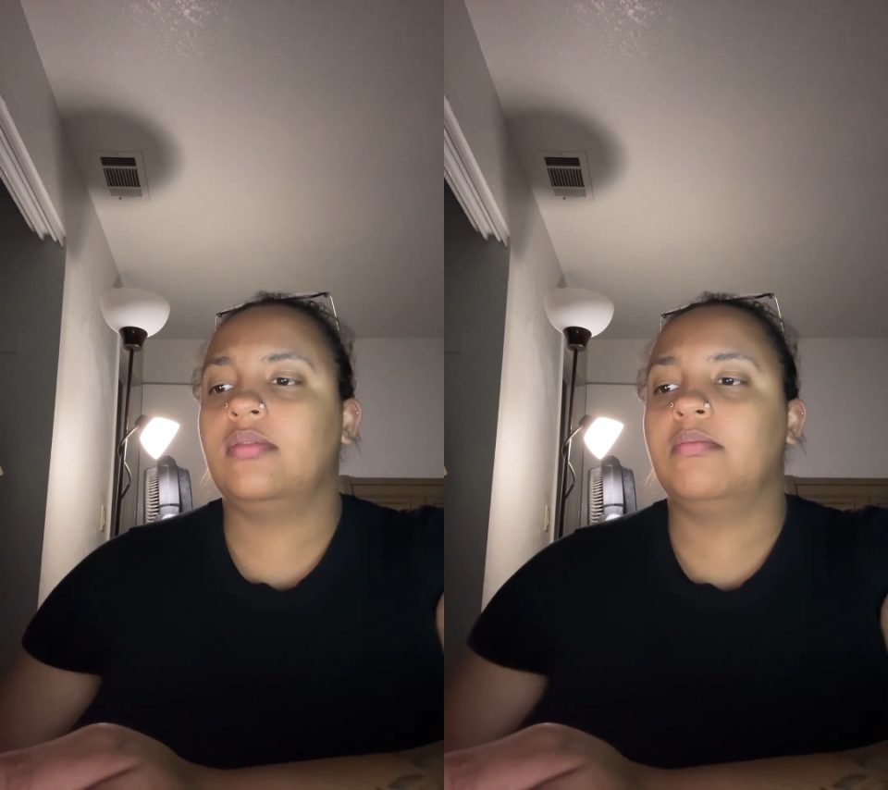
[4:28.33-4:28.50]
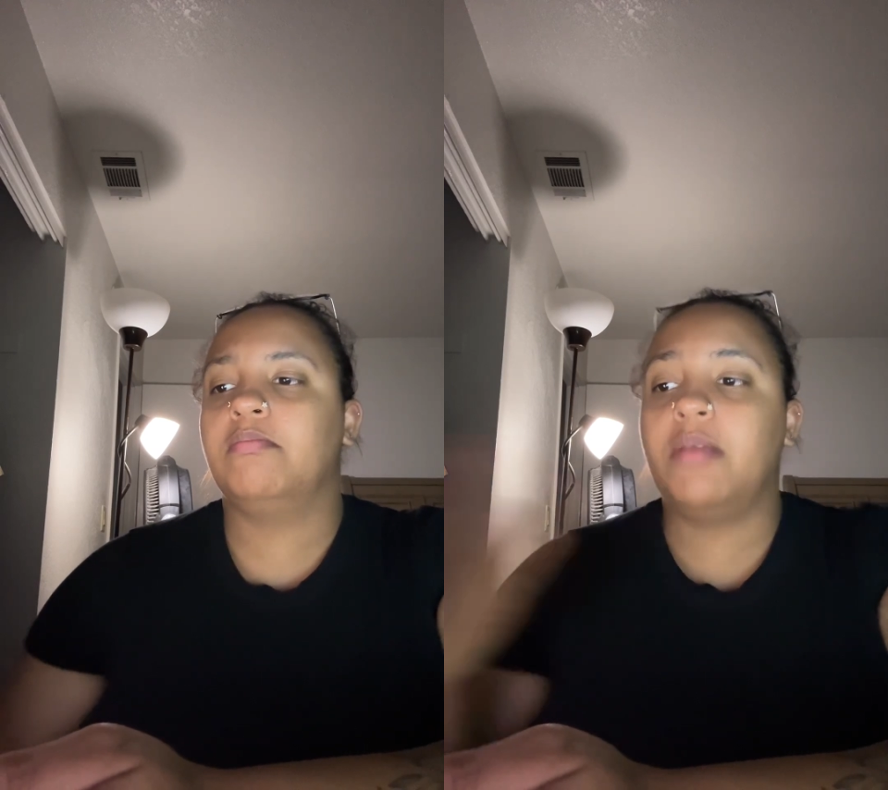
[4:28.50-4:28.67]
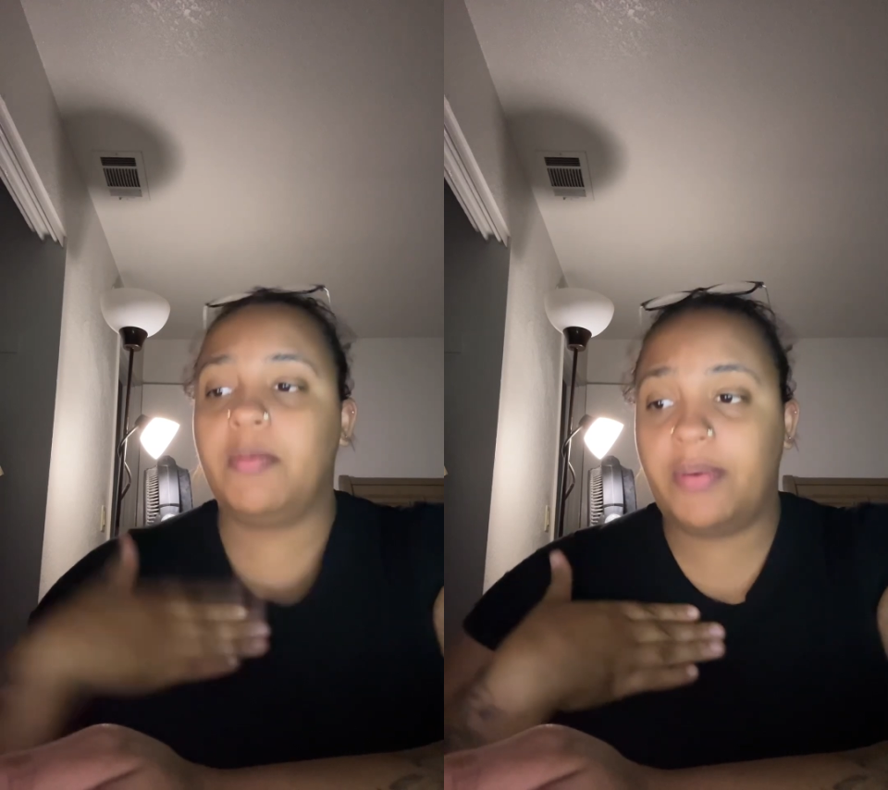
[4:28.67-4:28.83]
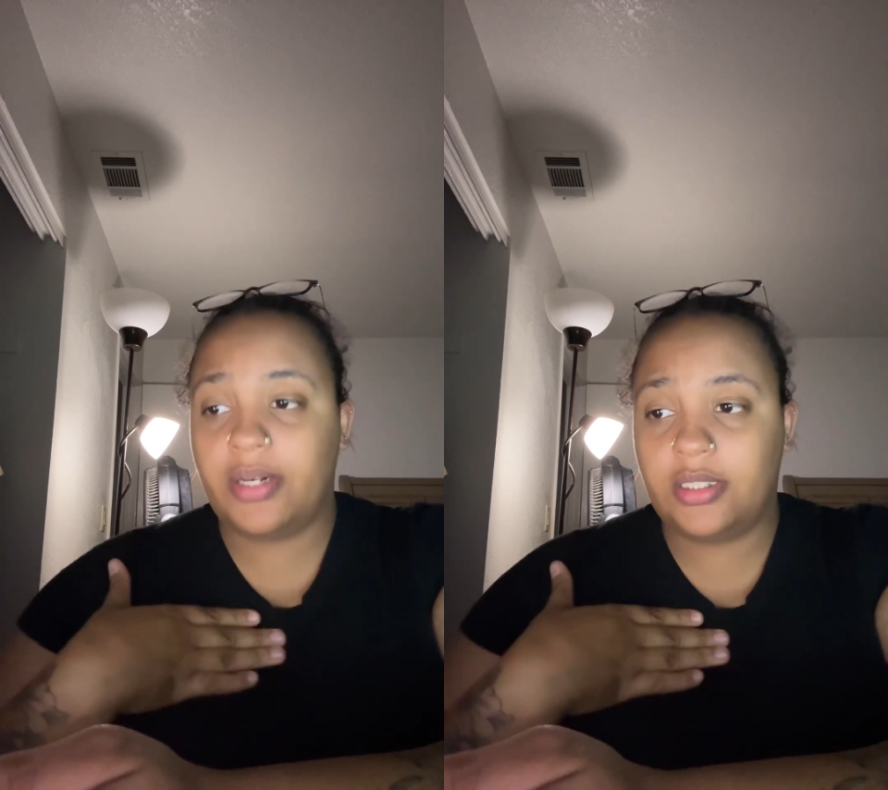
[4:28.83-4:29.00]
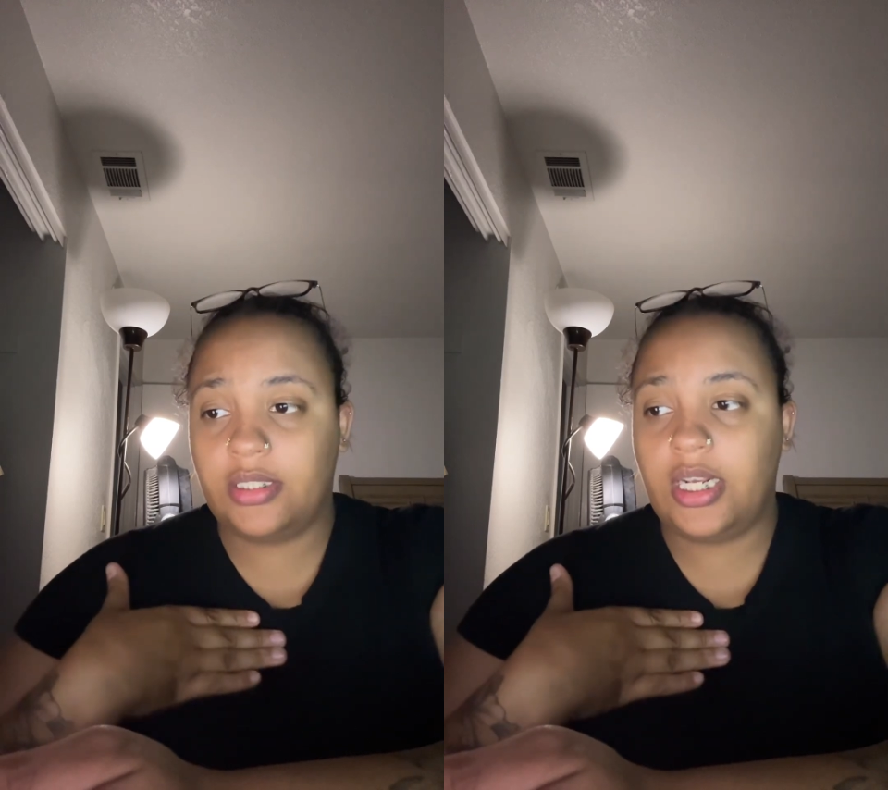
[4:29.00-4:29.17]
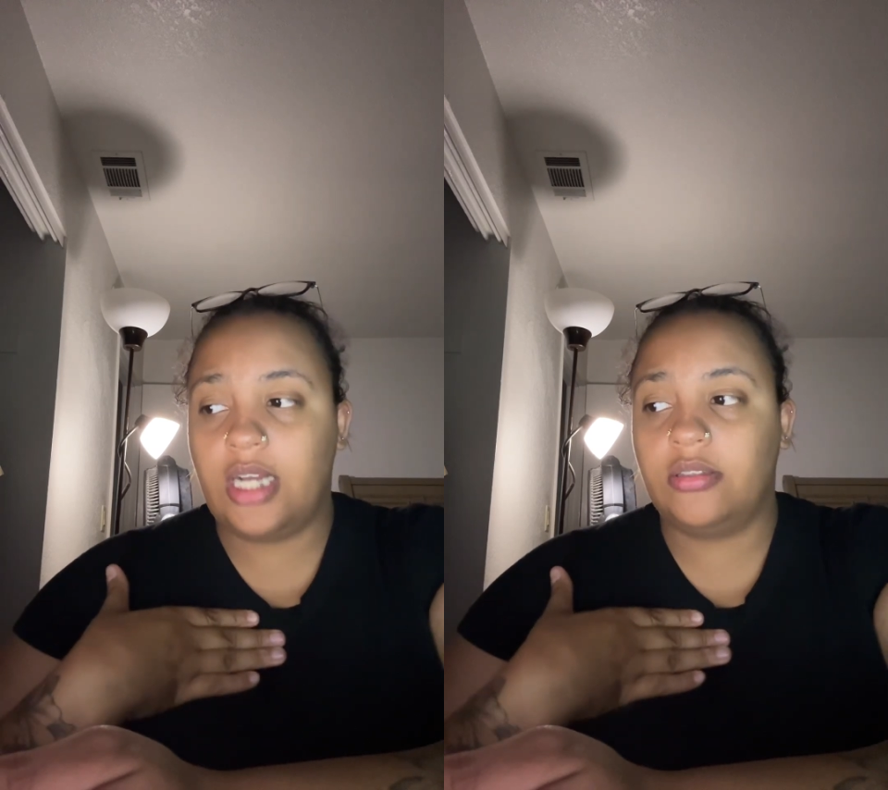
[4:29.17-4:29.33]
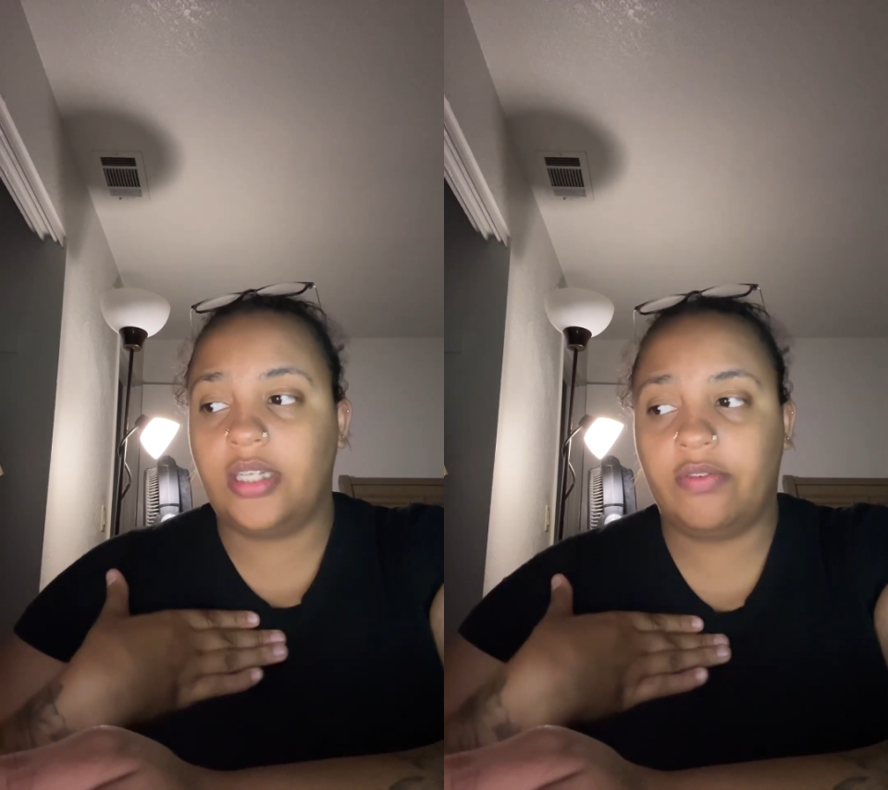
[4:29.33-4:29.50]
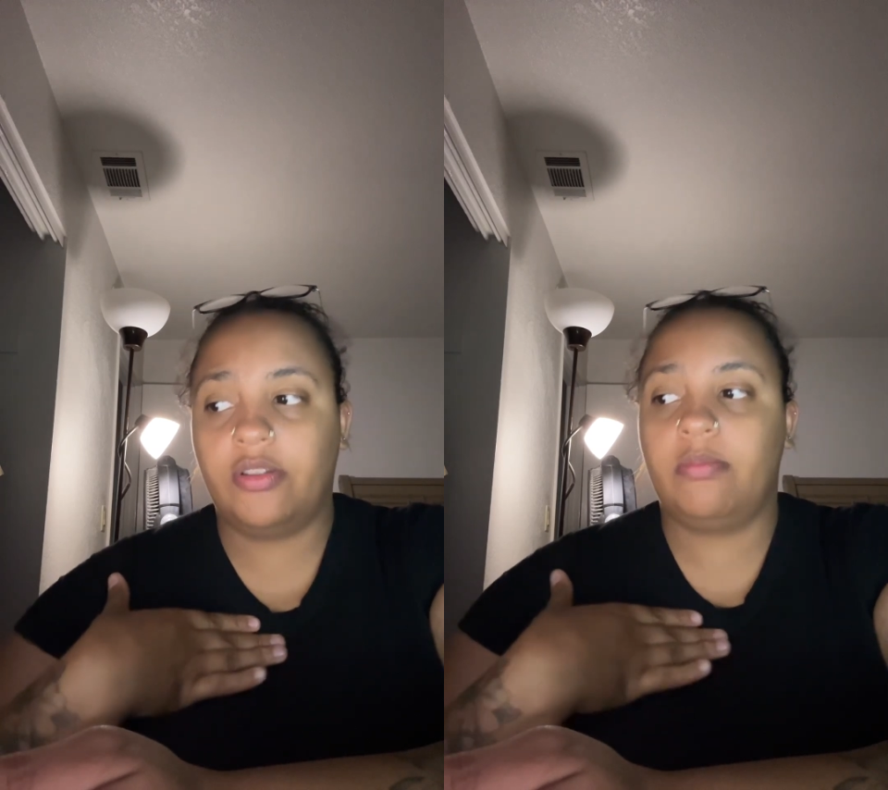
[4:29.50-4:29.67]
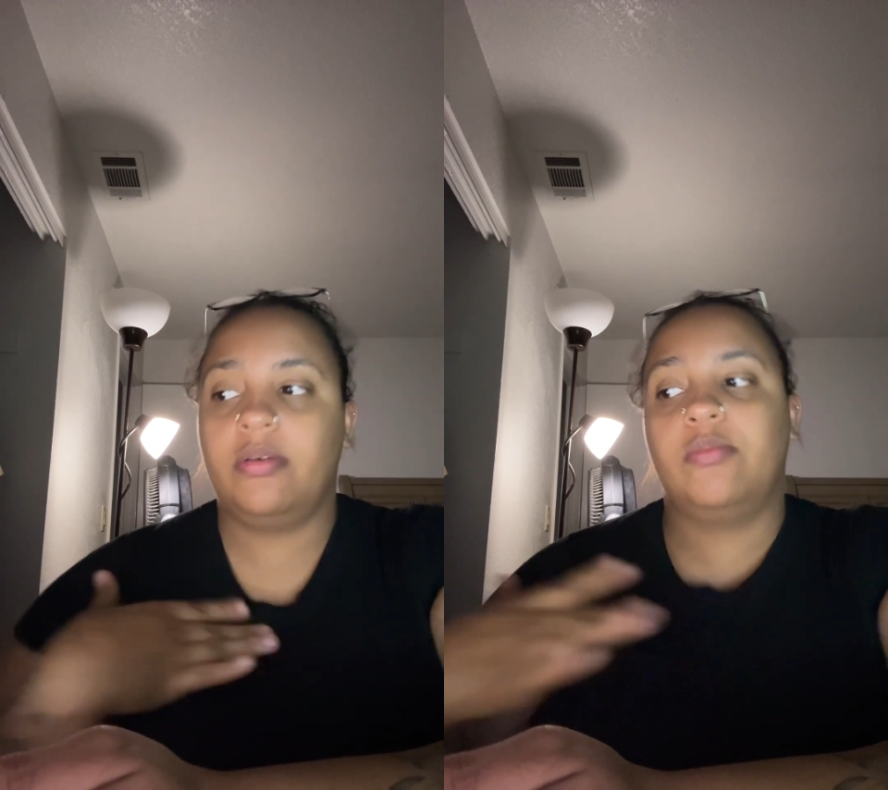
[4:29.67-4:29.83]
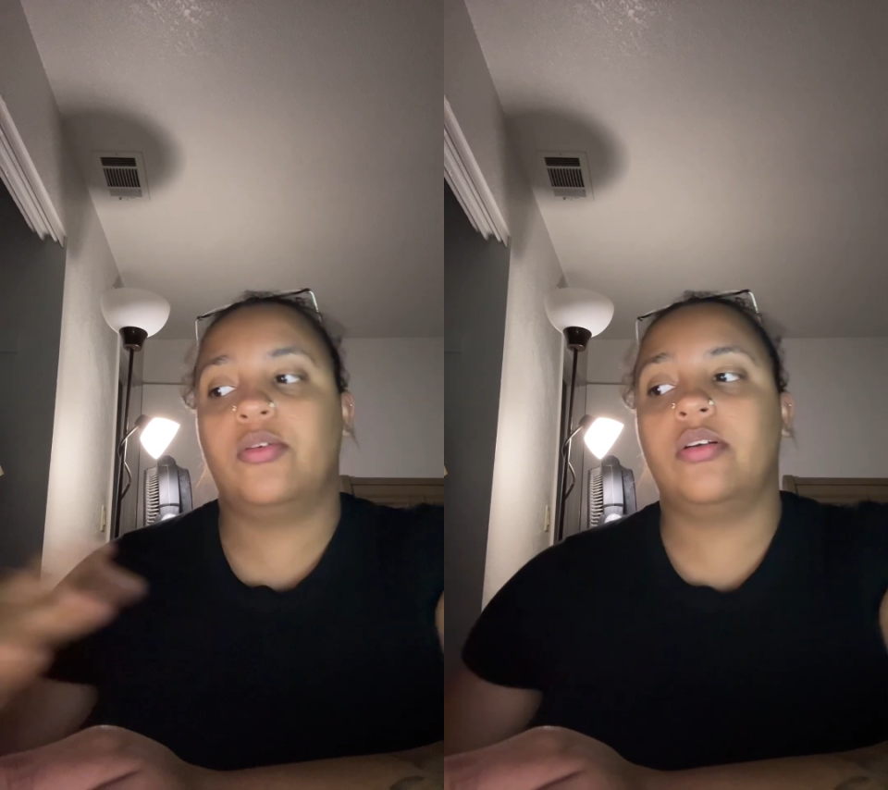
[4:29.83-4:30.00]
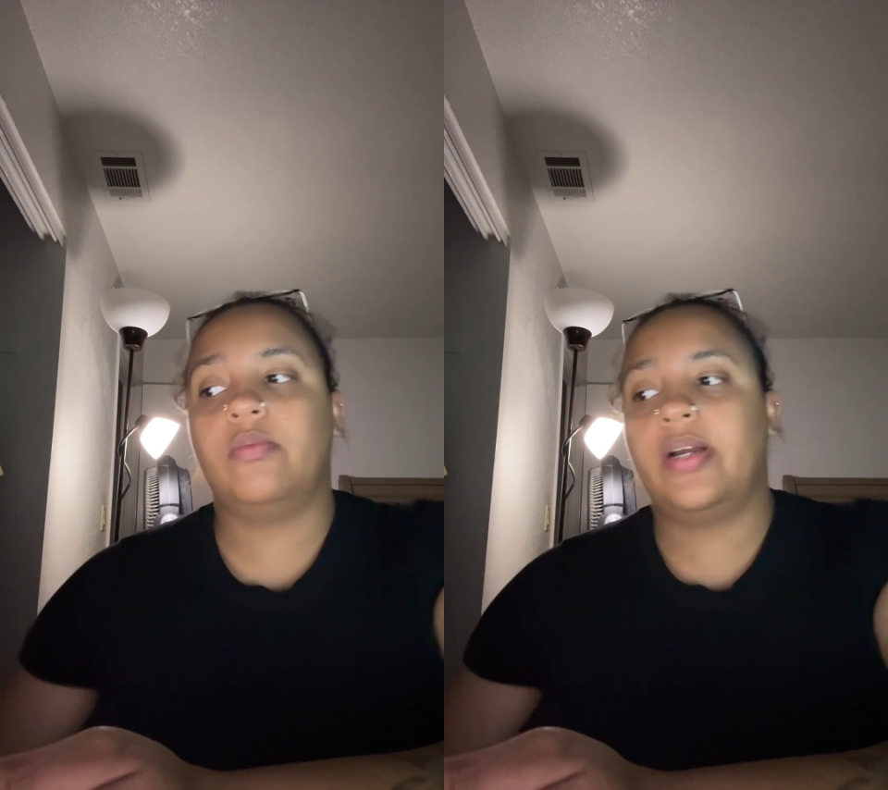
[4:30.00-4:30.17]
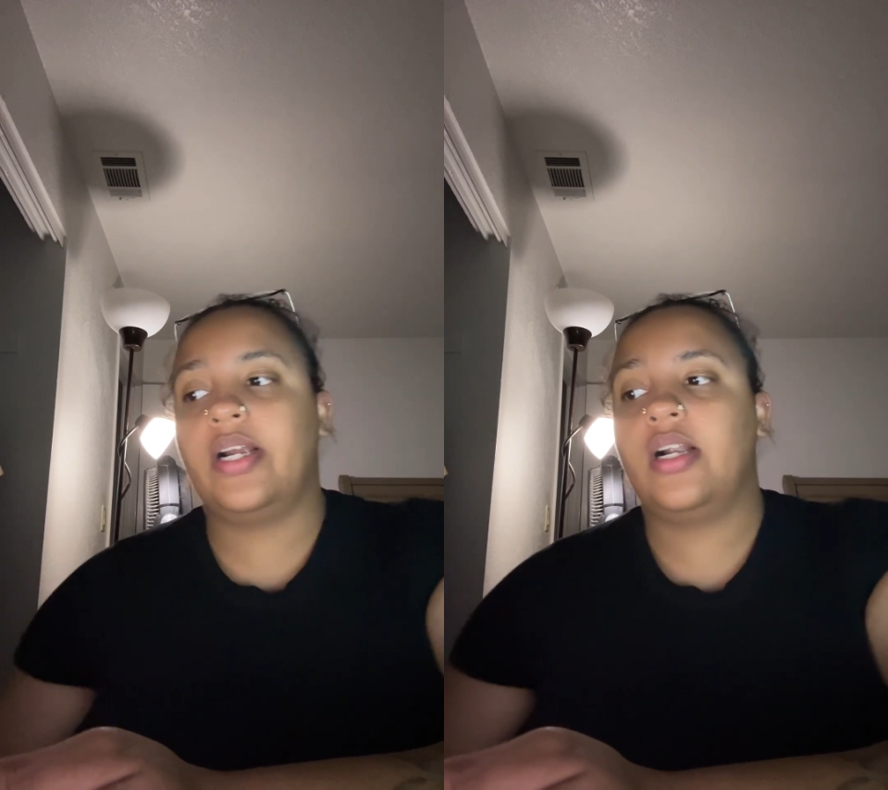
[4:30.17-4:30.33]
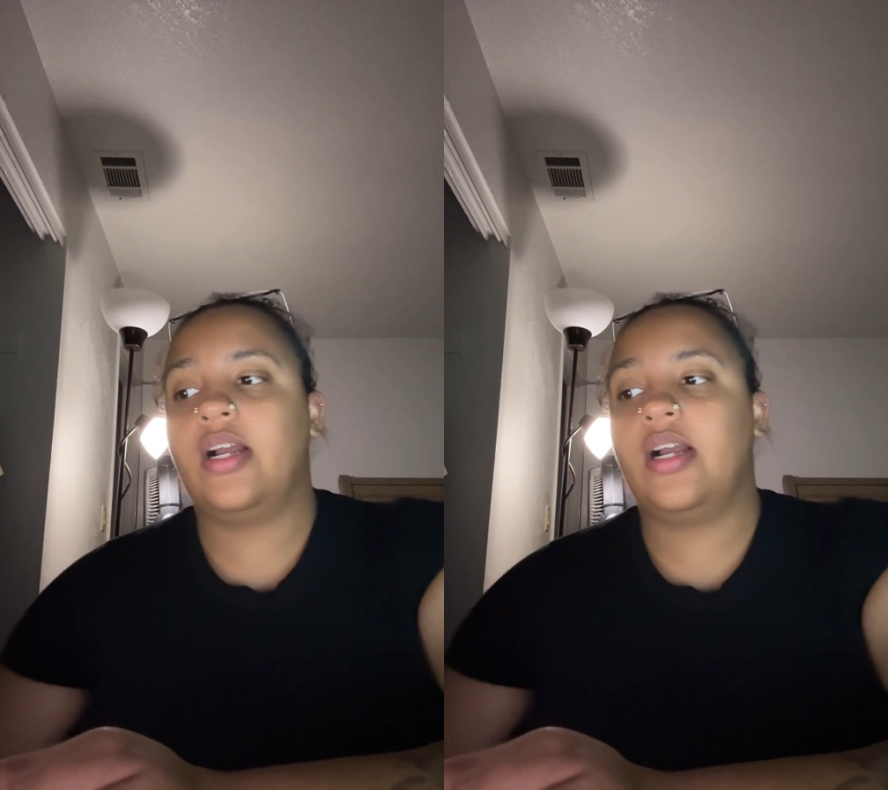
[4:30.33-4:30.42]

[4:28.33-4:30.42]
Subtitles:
me personally, I'll definitely be more aware